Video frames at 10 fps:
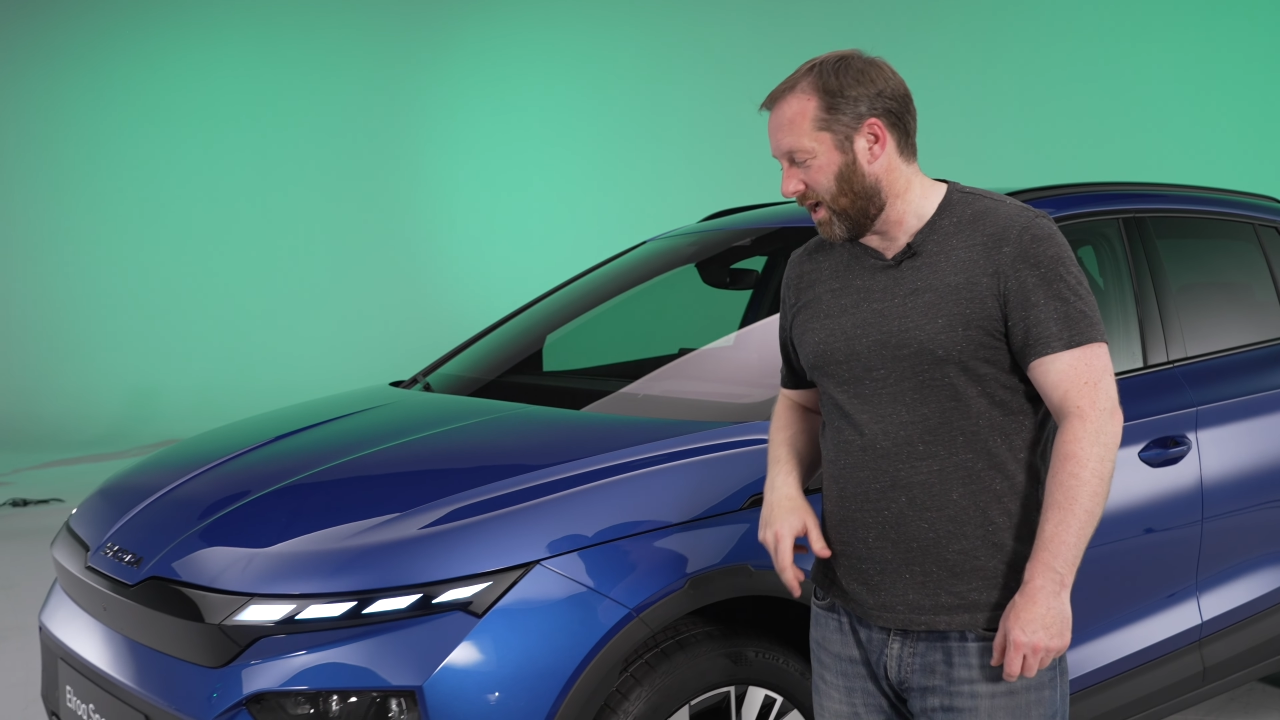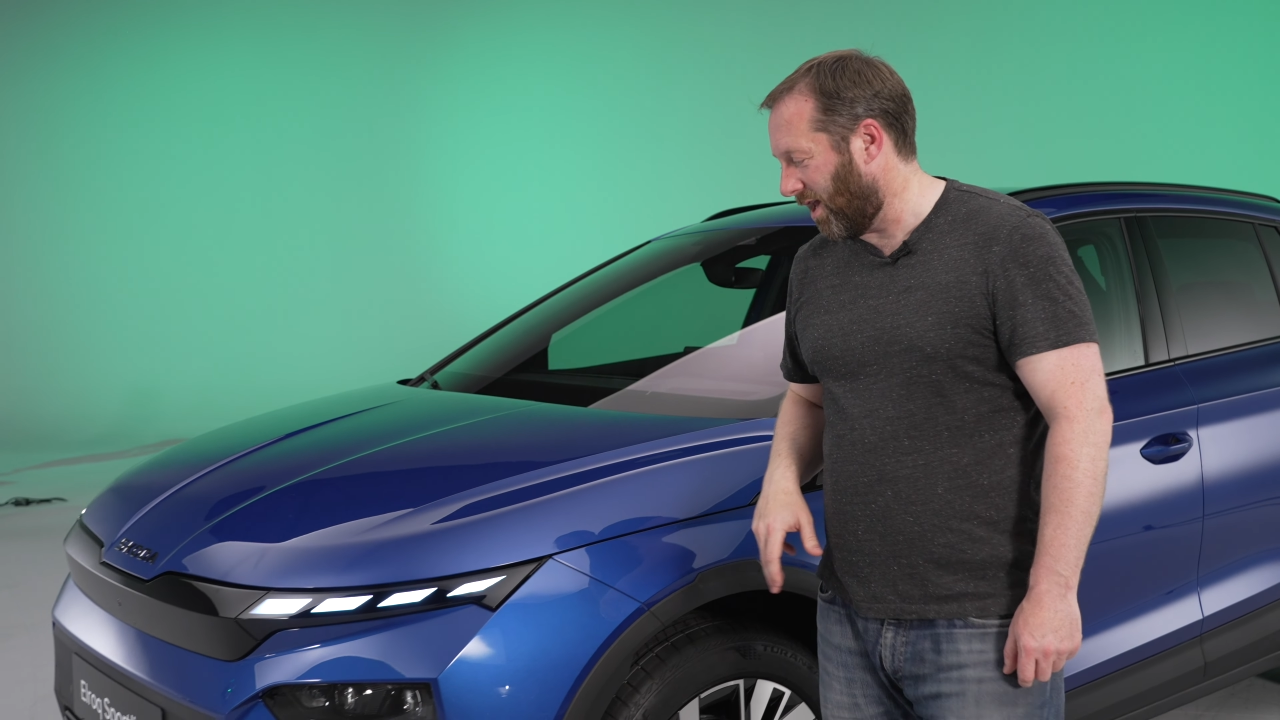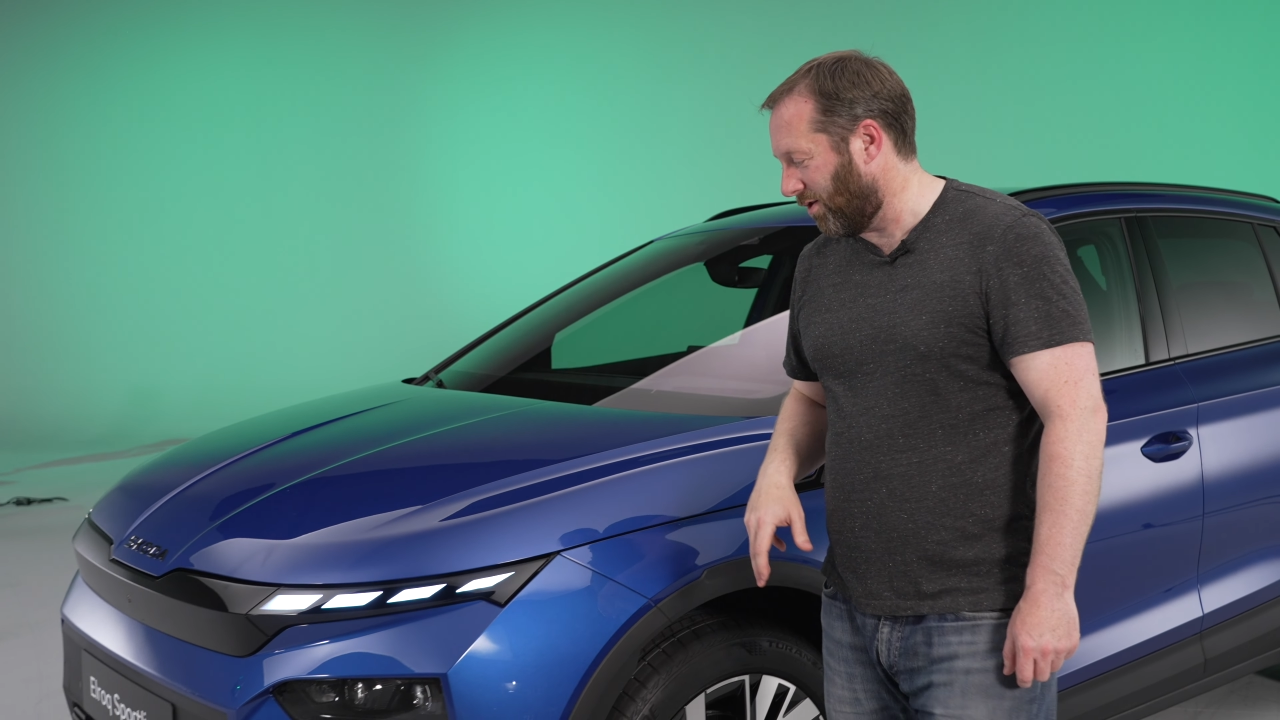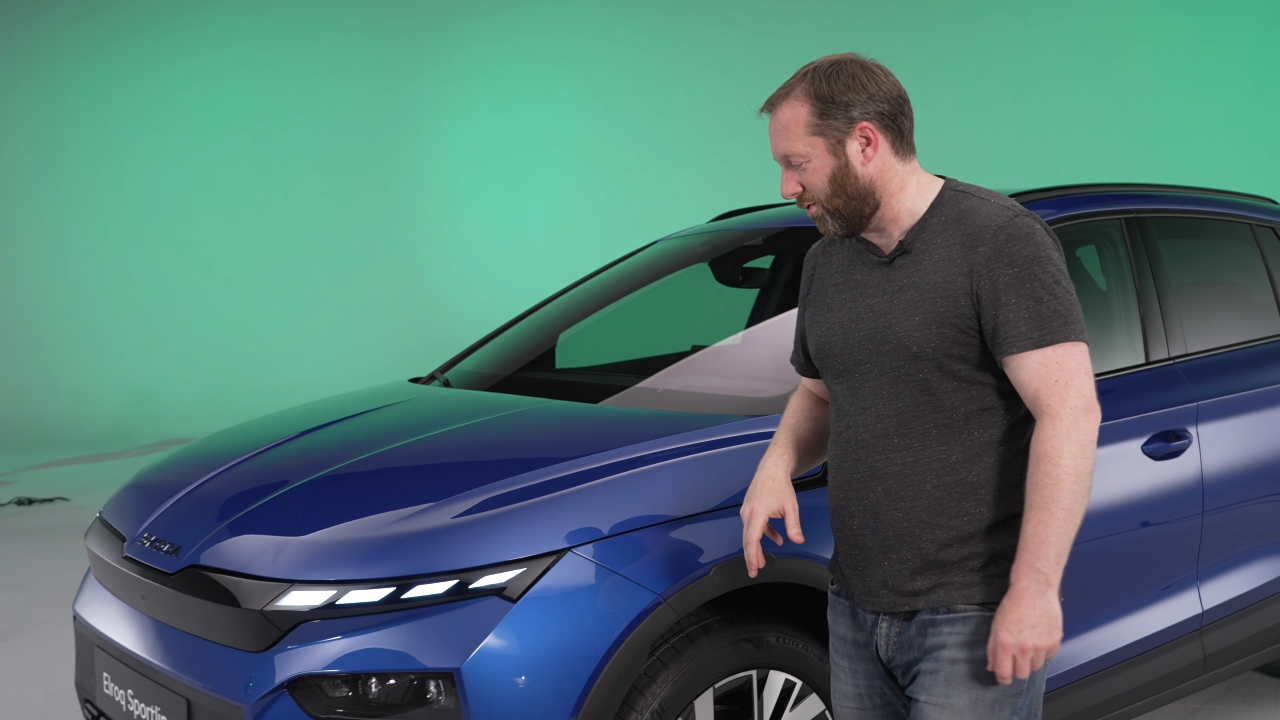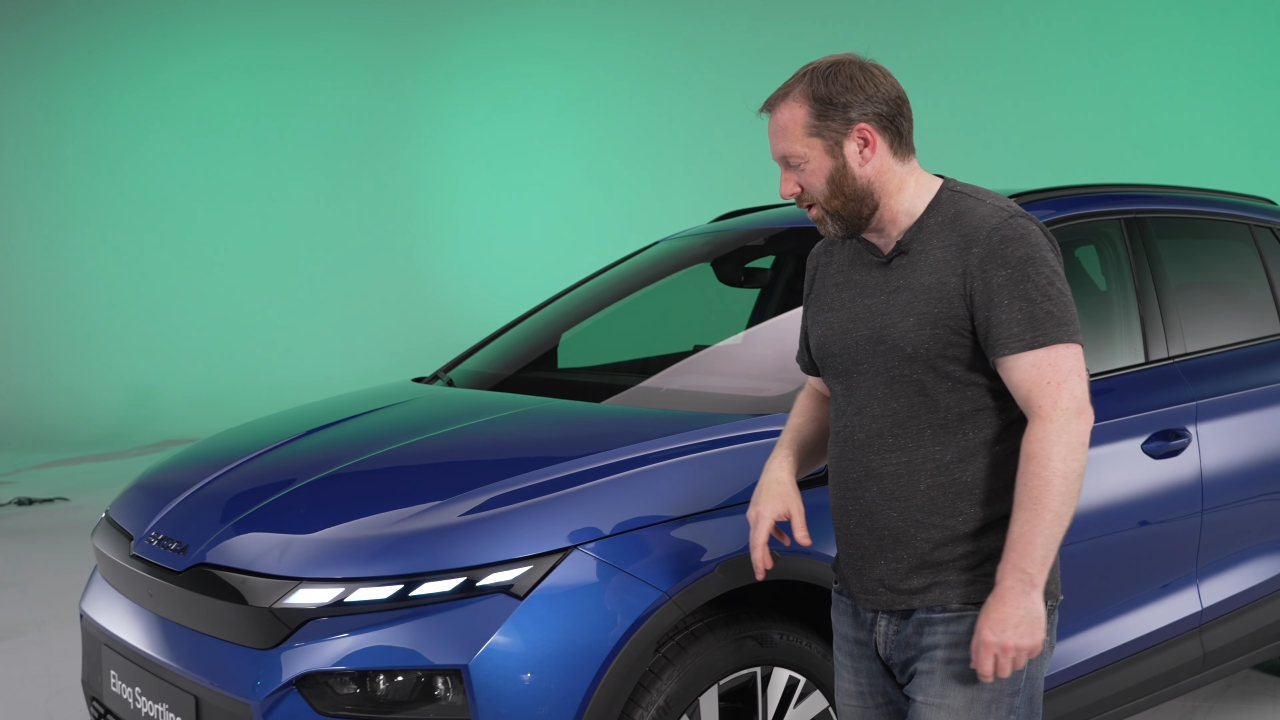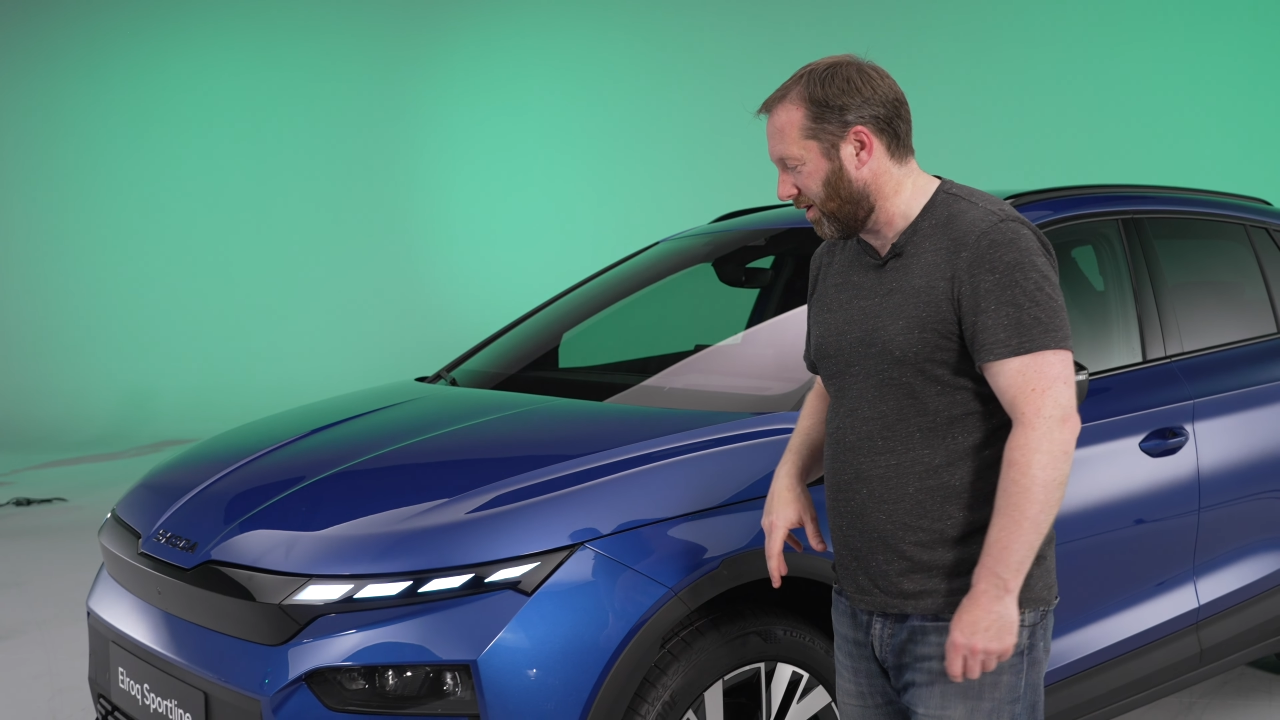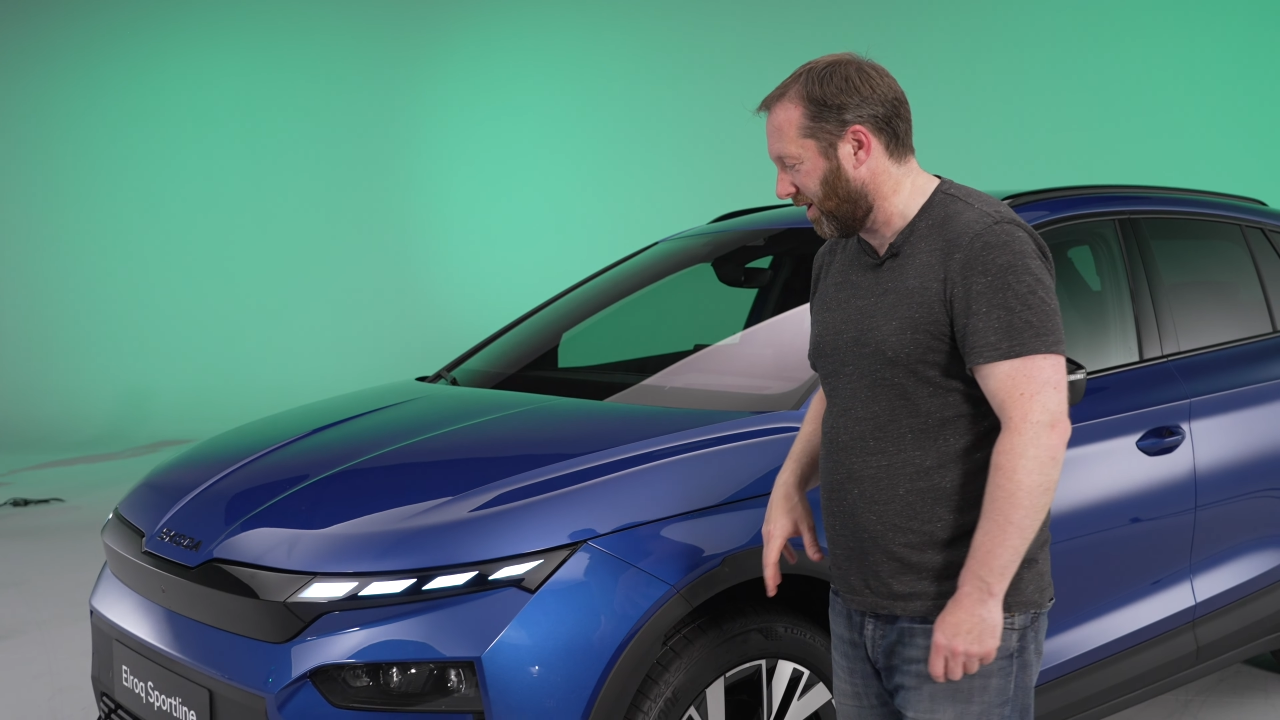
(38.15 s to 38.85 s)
Elroq.